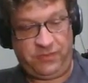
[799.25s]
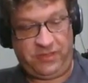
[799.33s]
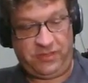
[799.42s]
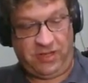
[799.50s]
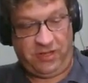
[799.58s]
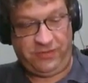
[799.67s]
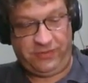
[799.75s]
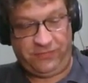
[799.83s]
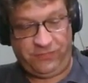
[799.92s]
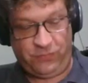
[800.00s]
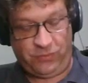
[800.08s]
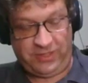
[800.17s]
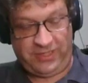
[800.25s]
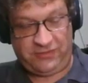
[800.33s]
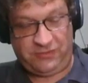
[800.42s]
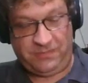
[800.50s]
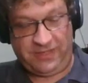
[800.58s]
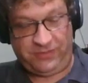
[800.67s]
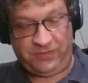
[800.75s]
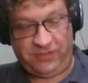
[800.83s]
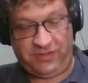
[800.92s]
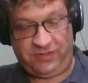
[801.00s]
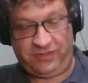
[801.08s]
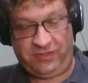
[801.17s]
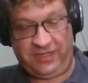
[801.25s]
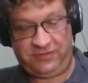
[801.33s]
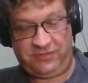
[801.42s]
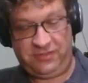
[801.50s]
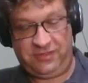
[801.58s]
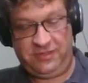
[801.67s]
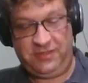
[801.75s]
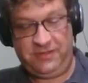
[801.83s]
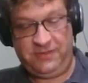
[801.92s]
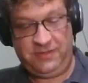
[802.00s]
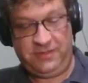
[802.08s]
Recall that the for each method on a collection